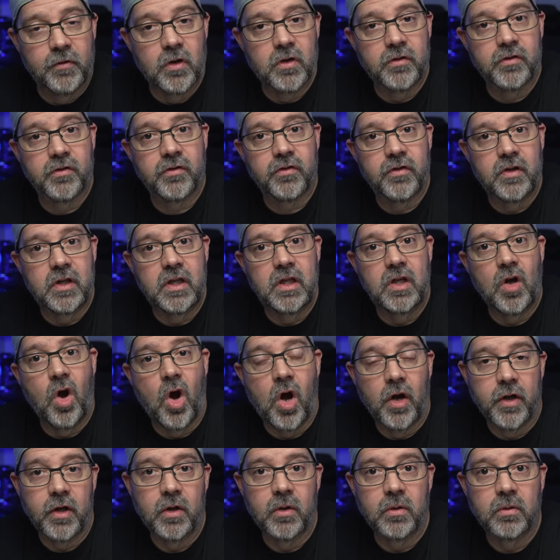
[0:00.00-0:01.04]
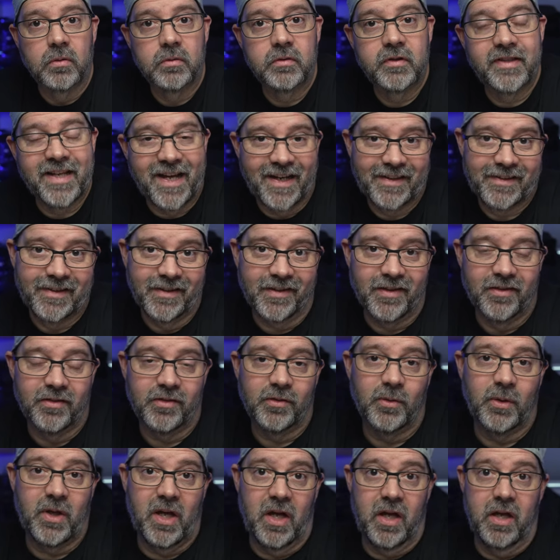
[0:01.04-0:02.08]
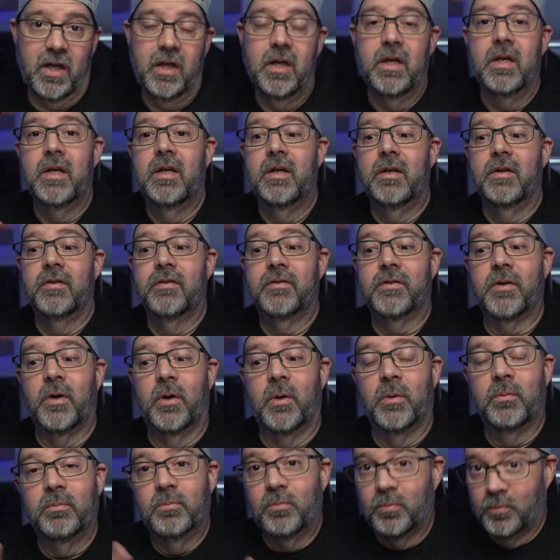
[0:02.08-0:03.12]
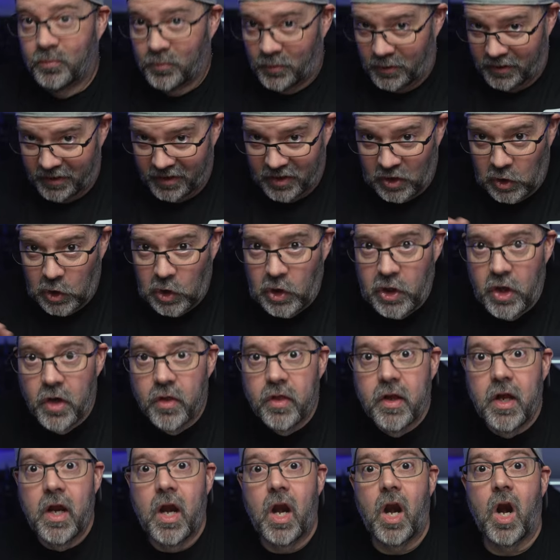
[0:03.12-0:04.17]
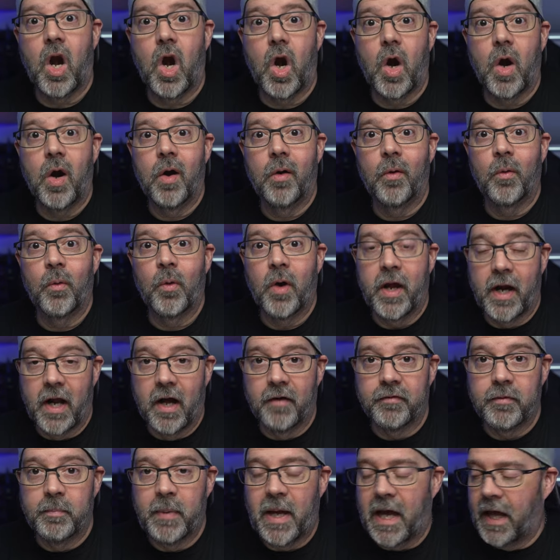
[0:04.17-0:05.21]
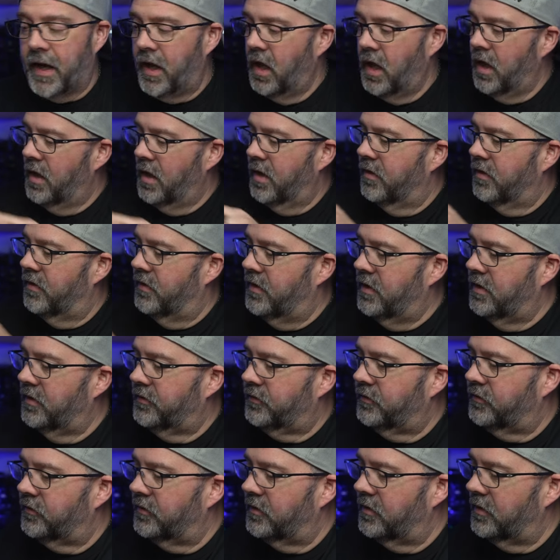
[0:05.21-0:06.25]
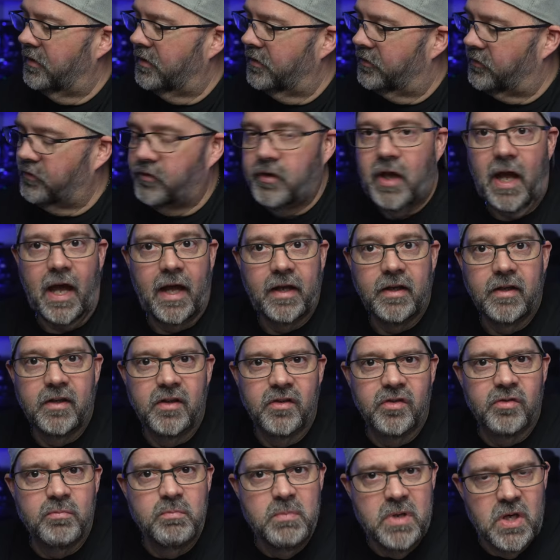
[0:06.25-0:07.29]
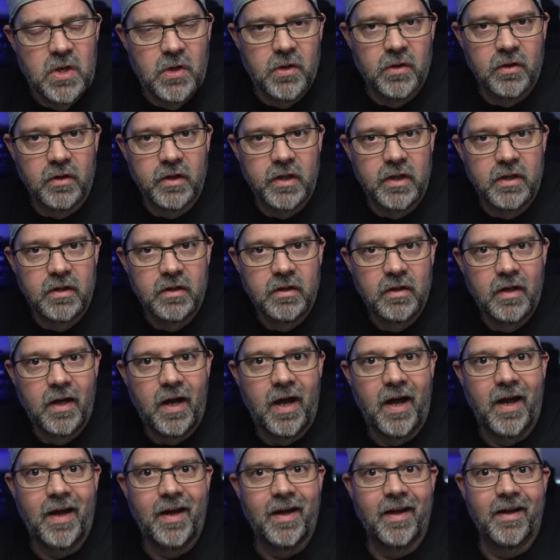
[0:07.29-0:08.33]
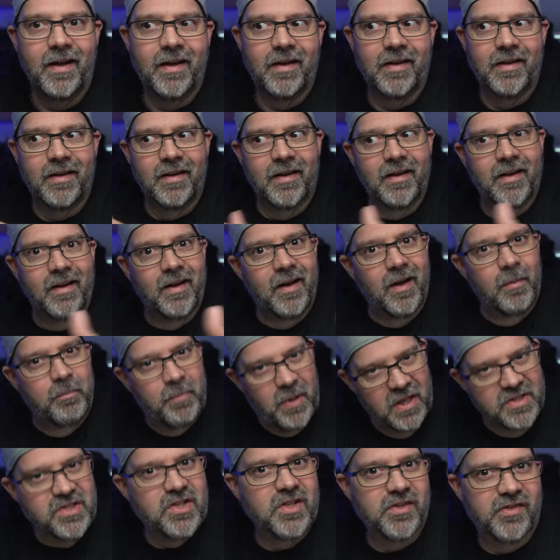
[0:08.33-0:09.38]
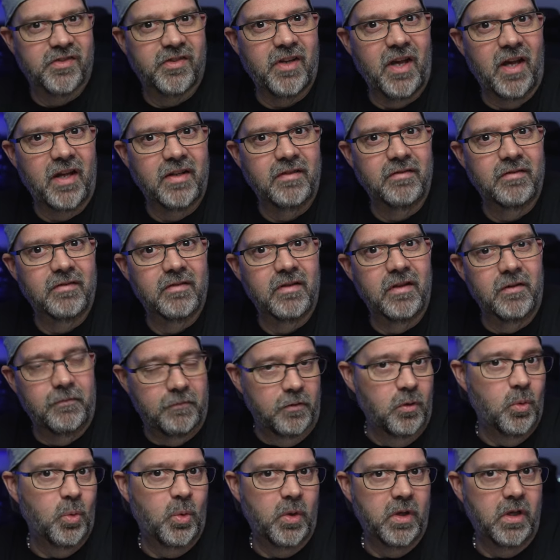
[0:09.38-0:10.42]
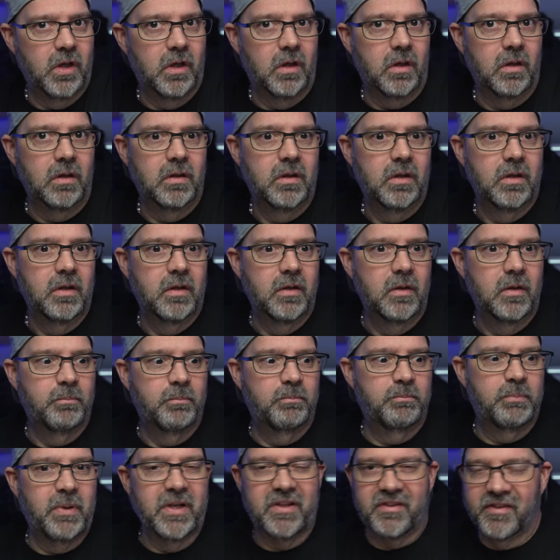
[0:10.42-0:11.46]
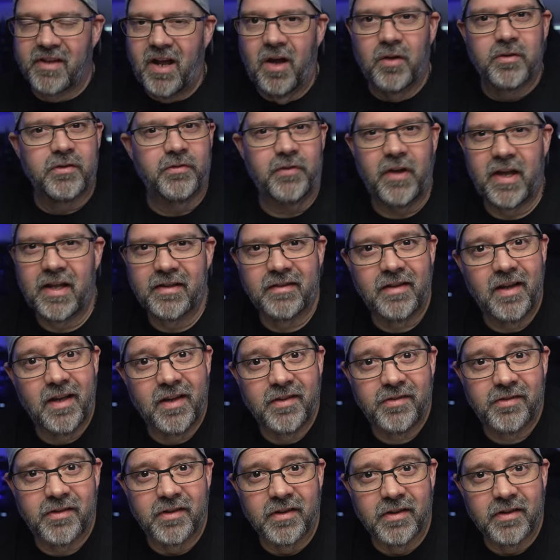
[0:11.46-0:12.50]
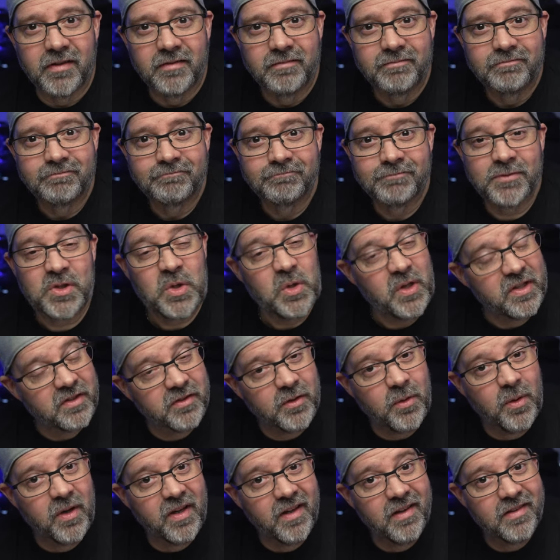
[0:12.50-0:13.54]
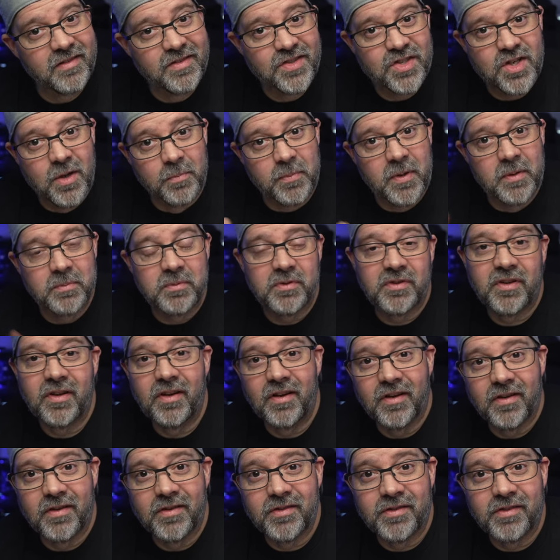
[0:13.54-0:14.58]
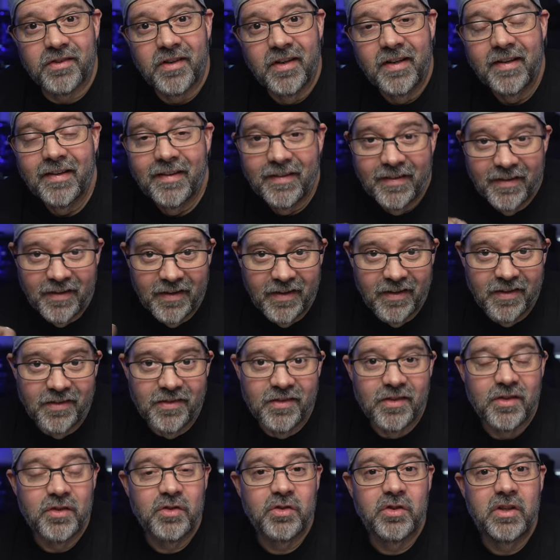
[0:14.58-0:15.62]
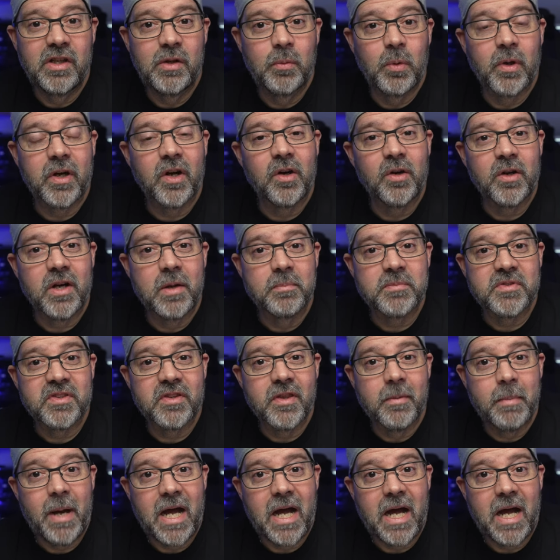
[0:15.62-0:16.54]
versus the Audio-Technicas, okay? So we're gonna clear the air right off the bat. This set is merely a budget set, if you will, but sounds fantastic. So let's go ahead and jump upstairs and see what all comes in the